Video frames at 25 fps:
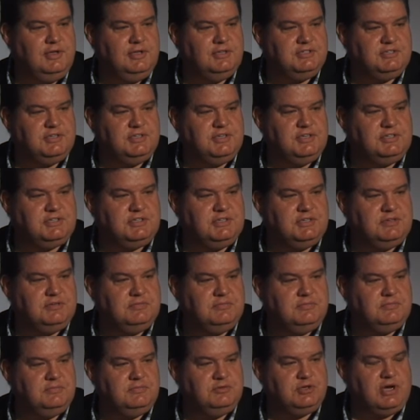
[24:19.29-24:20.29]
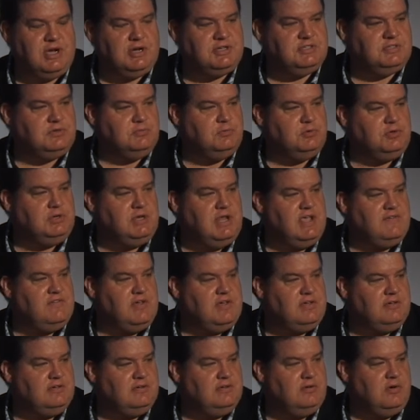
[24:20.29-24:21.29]
So these are drugs that would
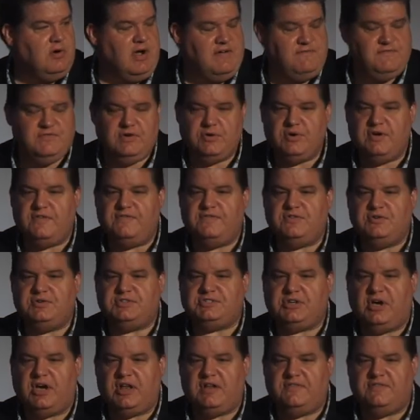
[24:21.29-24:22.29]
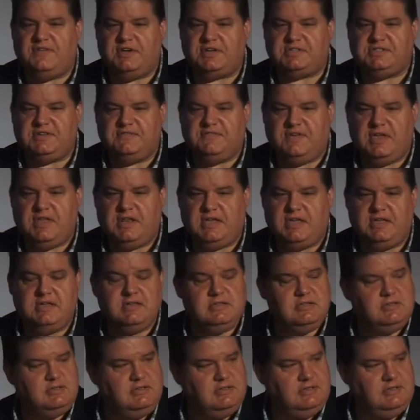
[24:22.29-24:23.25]
never, or have very few side effects, if any,